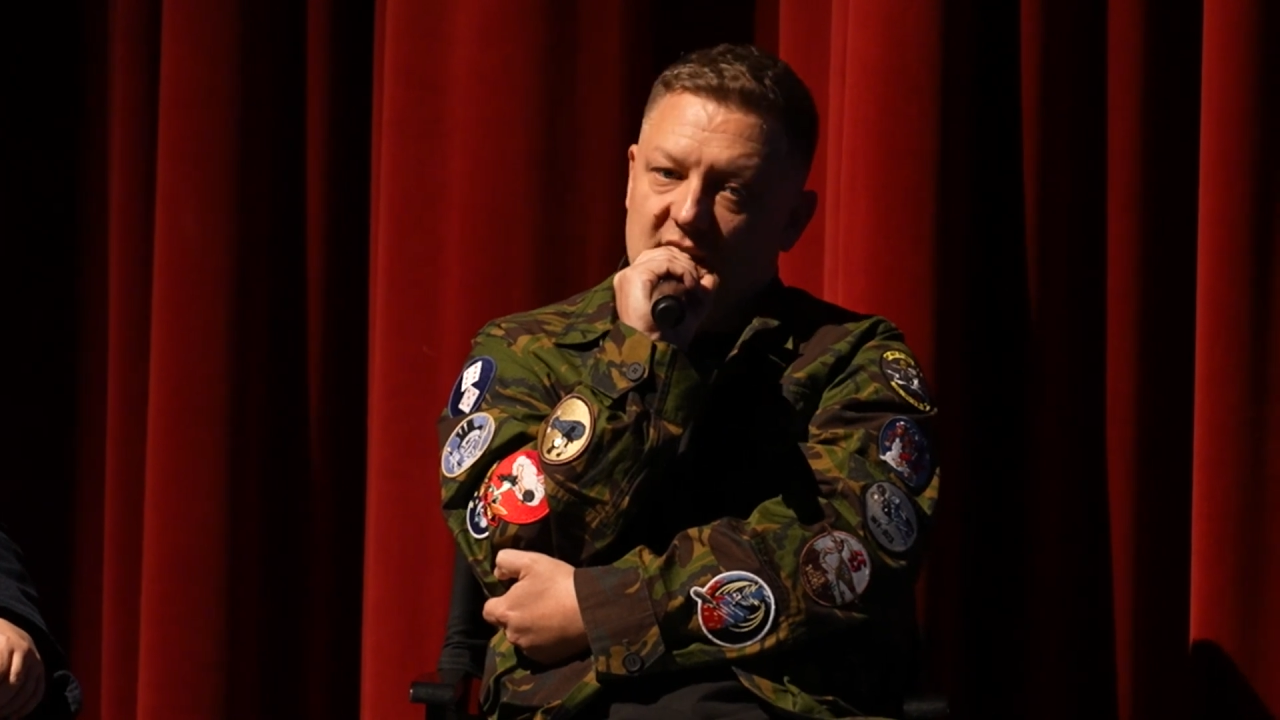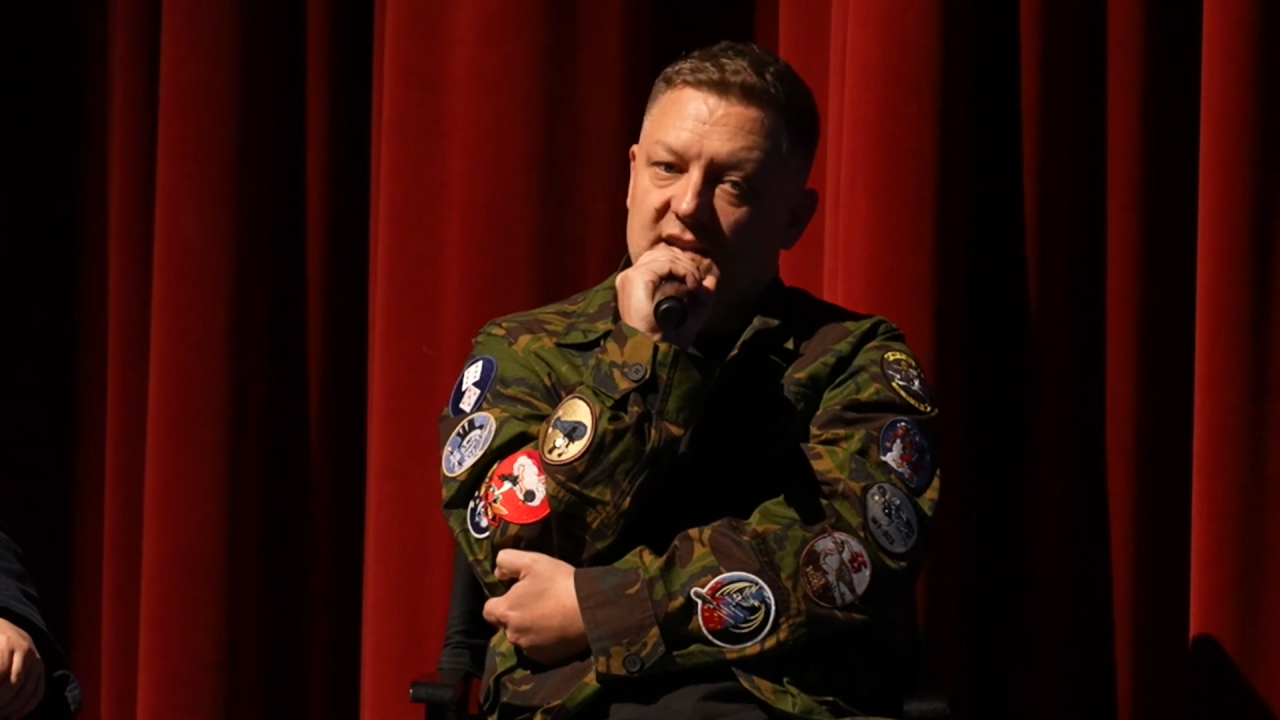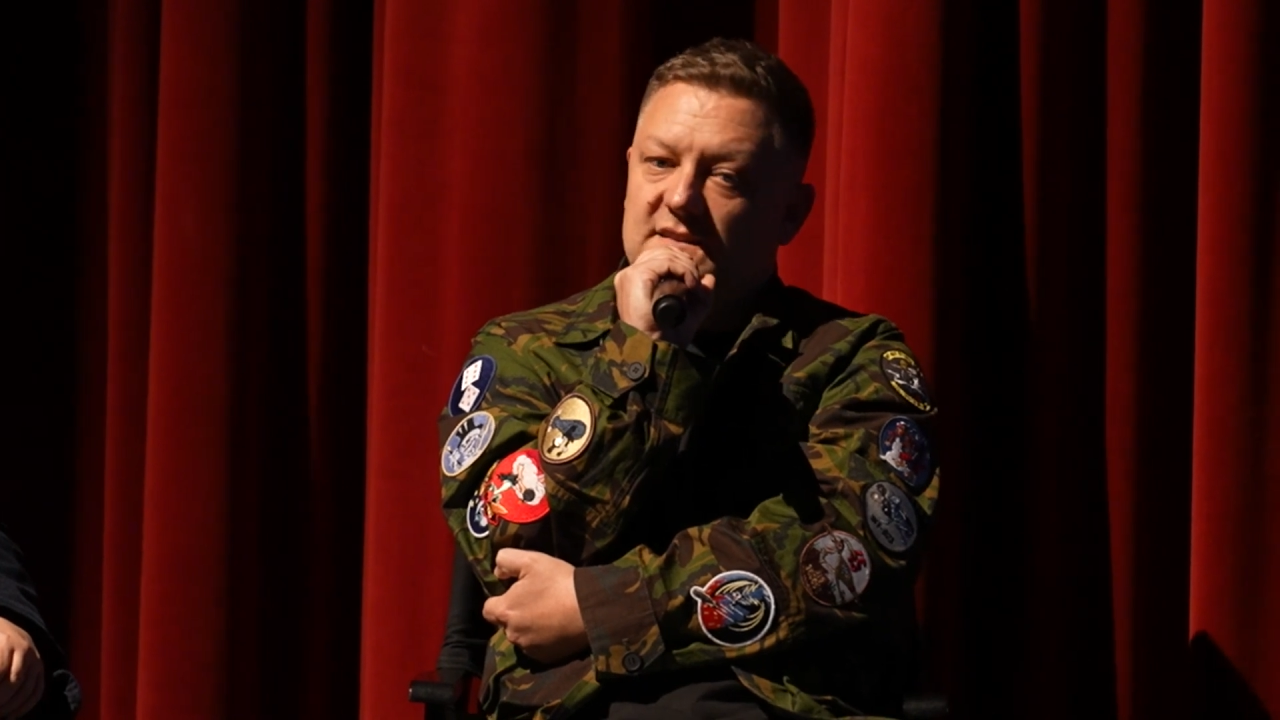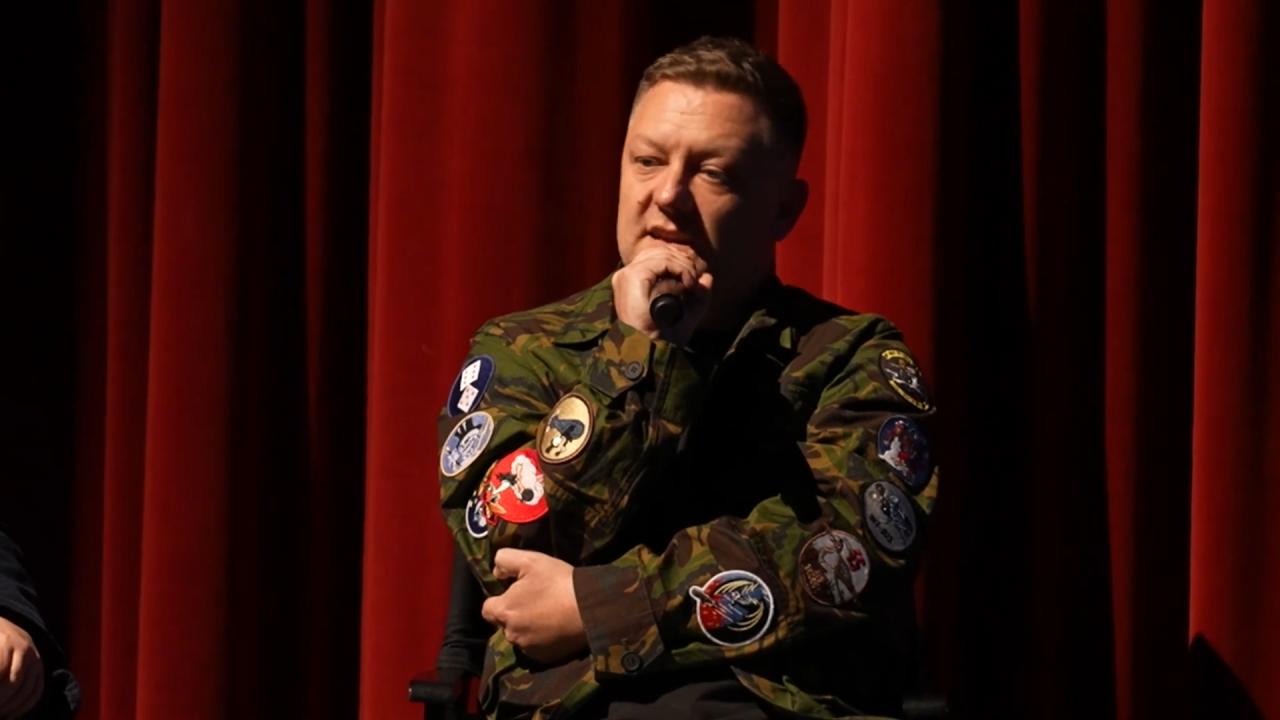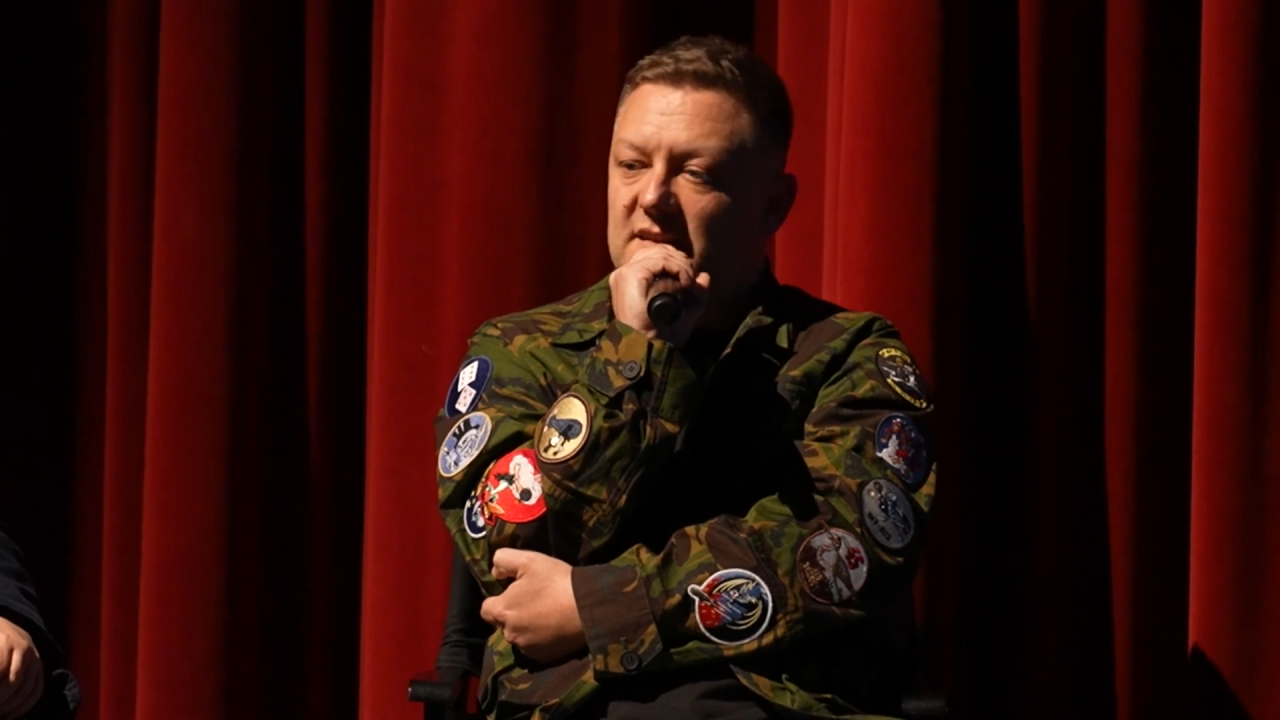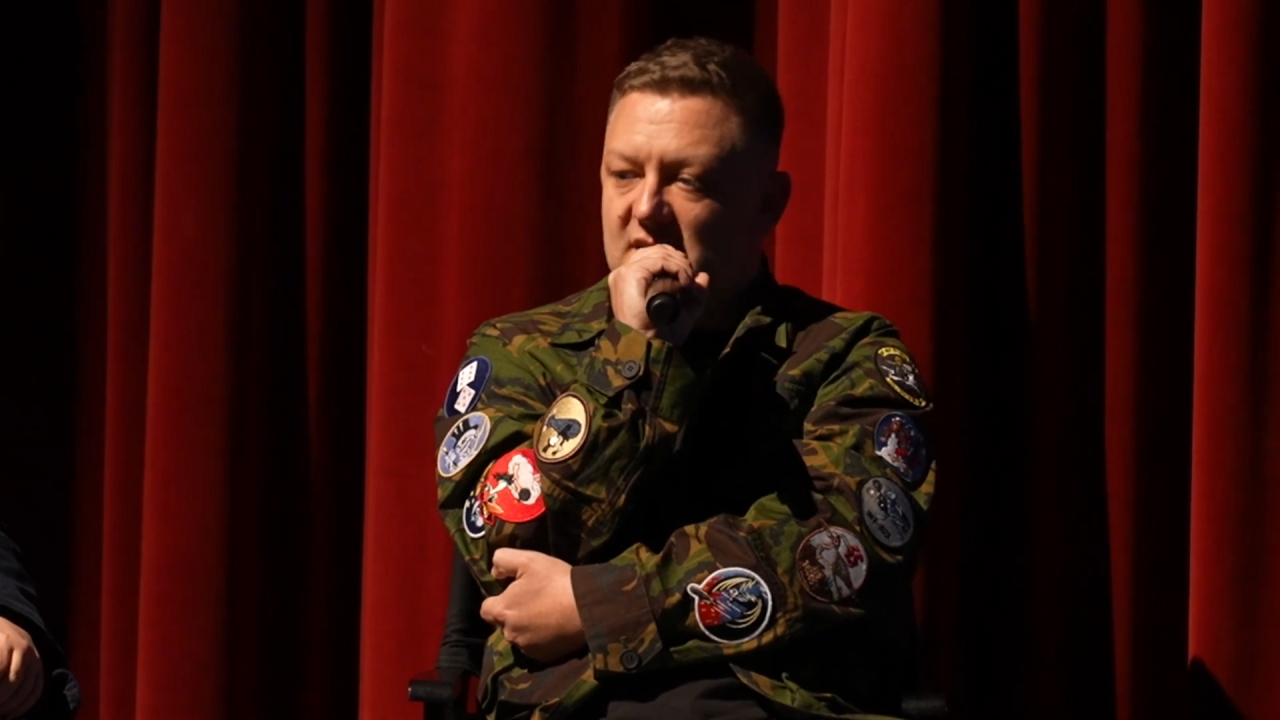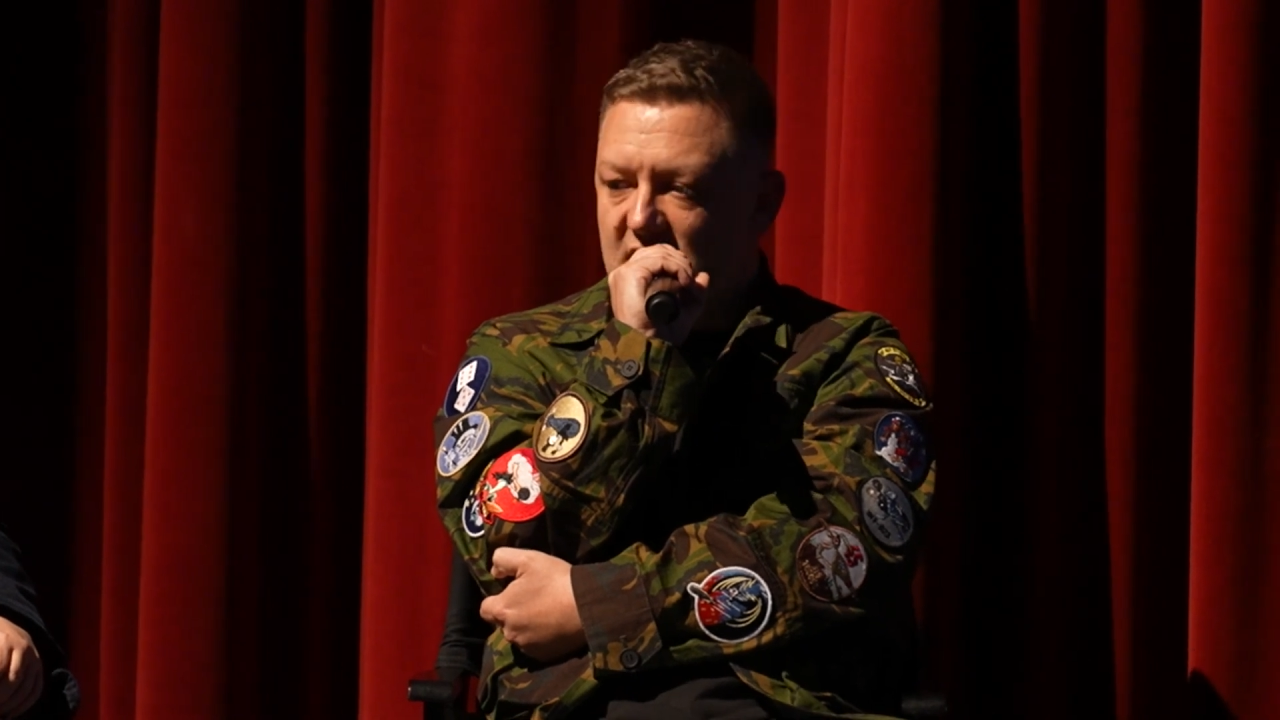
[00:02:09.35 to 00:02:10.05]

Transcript: 18,